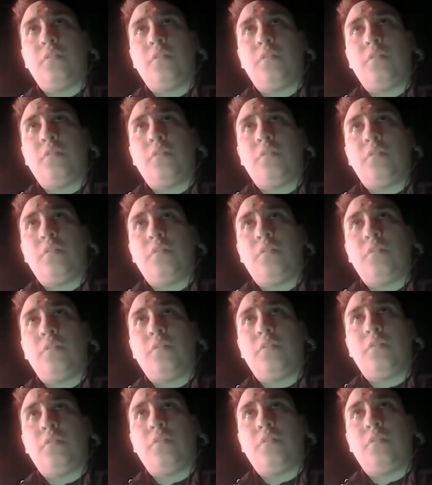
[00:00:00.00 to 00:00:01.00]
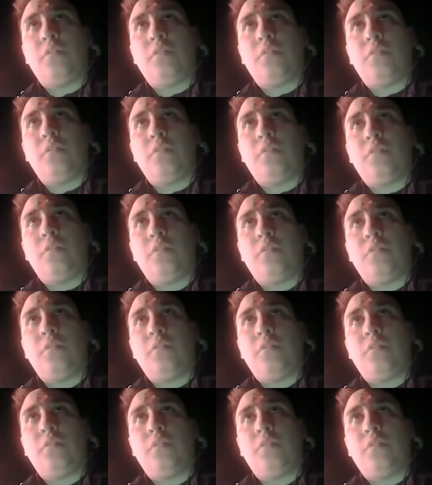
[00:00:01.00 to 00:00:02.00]

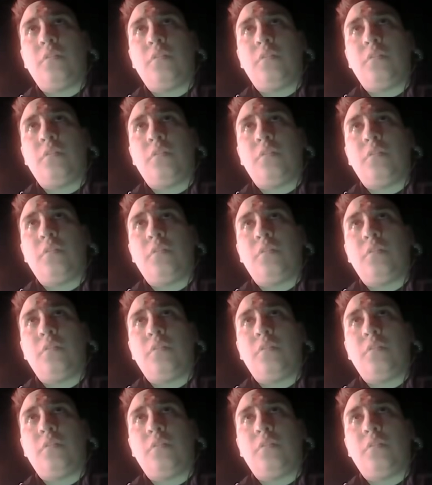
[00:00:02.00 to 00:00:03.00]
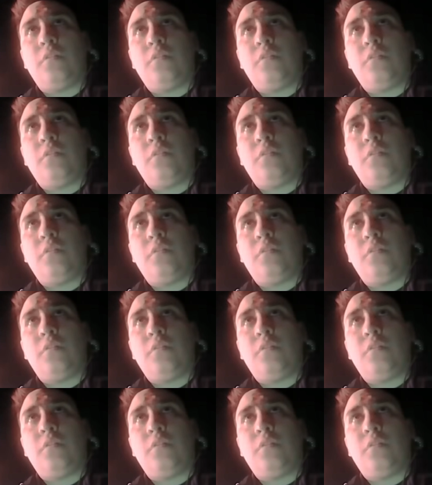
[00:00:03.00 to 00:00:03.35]
No words are spoken by the person on screen.